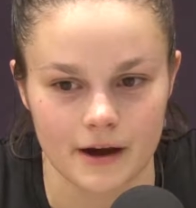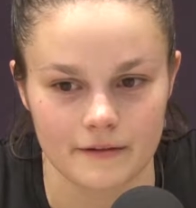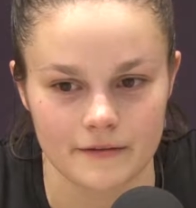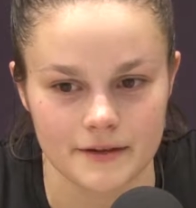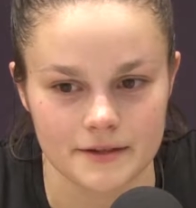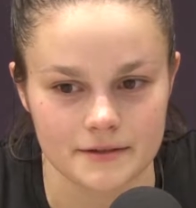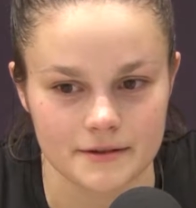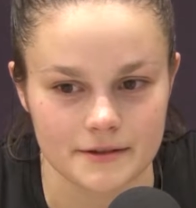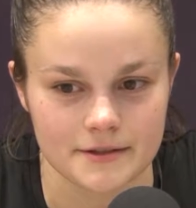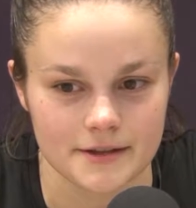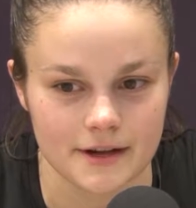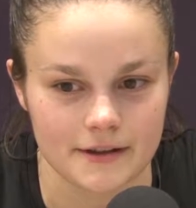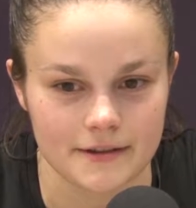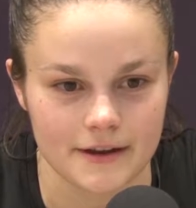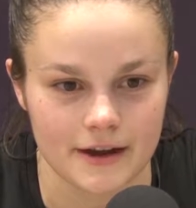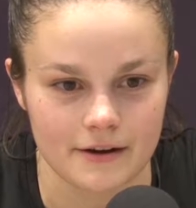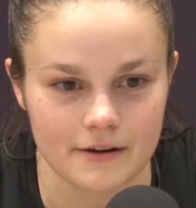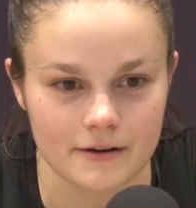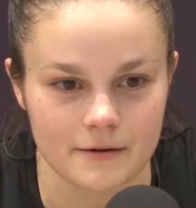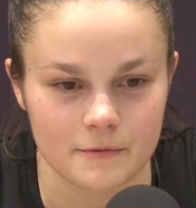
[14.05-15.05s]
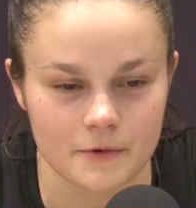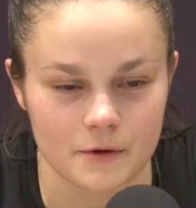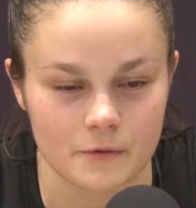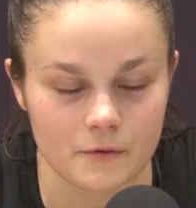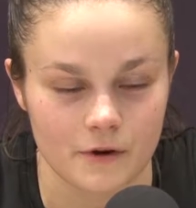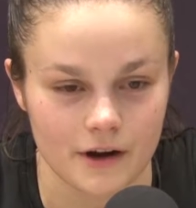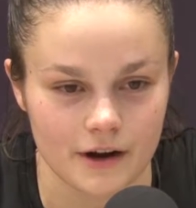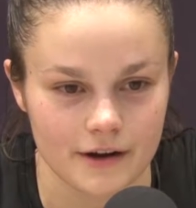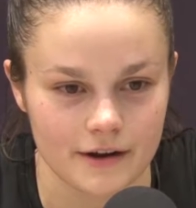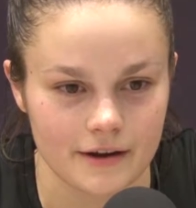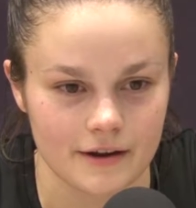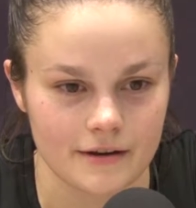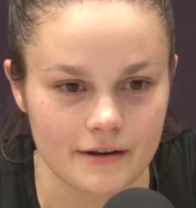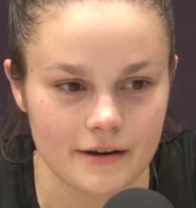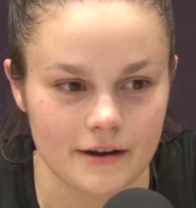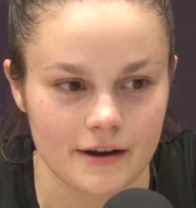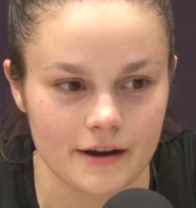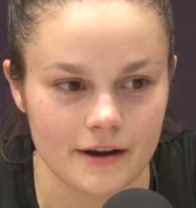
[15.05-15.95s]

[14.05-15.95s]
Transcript: Obviously, it's not the outcome we wanted.